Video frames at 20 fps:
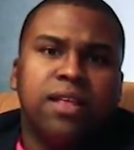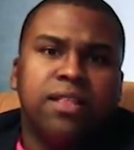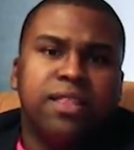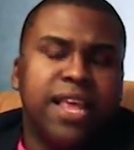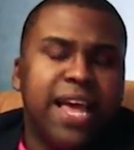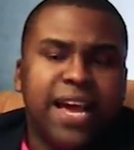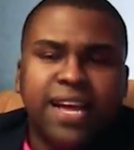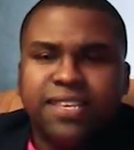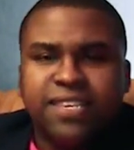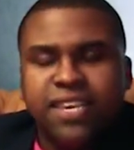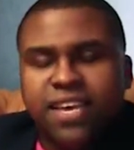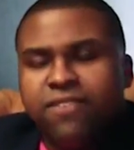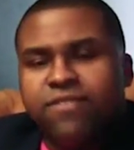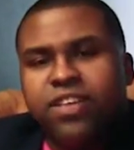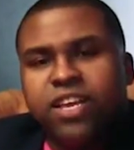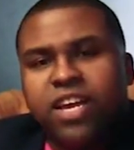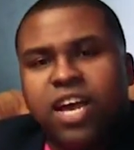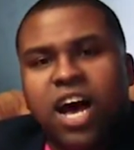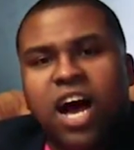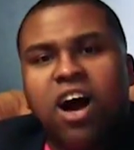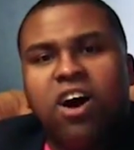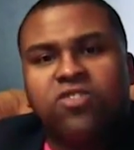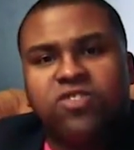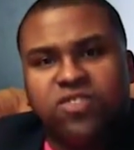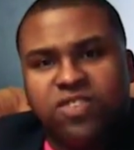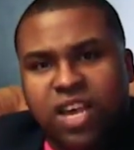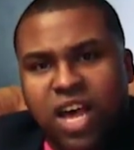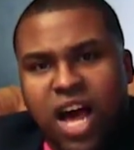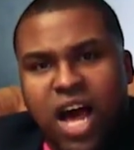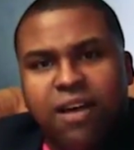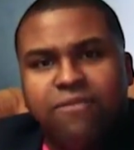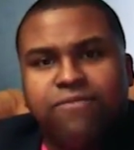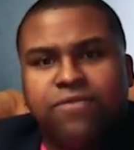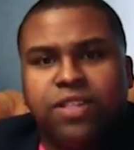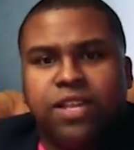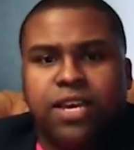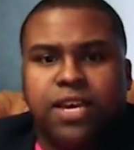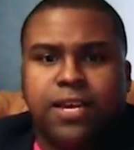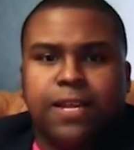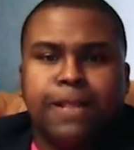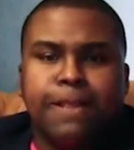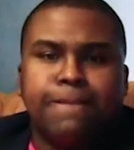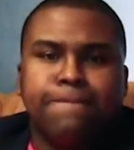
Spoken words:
Negativity causes conflict.